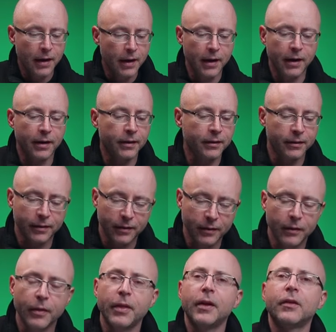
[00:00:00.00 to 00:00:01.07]
and
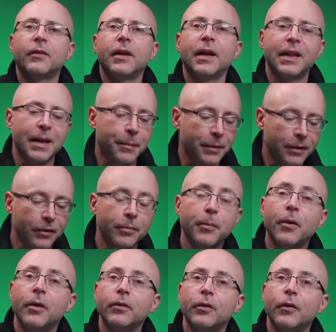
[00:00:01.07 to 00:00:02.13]
things like that. But this
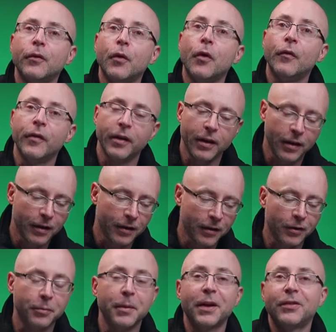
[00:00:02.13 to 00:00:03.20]
monitor over here,
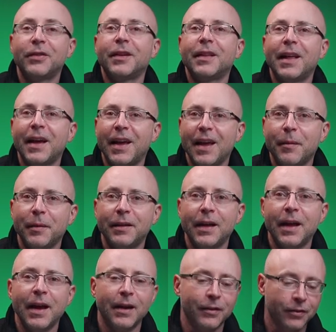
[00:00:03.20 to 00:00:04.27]
especially that camera
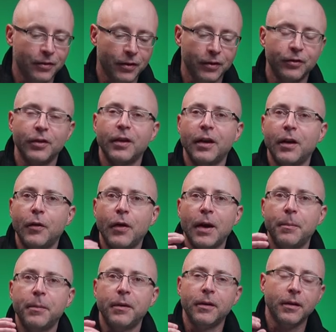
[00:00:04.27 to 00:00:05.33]
that has such a
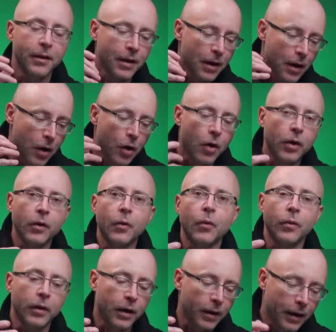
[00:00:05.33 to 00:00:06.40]
crappy
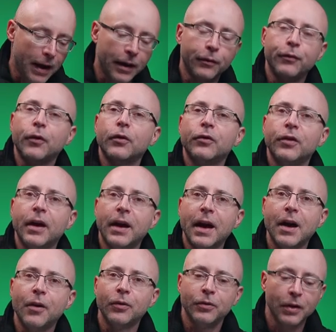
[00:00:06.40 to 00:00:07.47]
audio uh, headphone jack
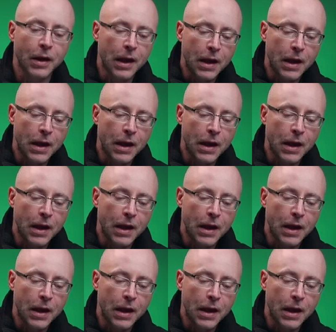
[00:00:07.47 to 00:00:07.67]
out,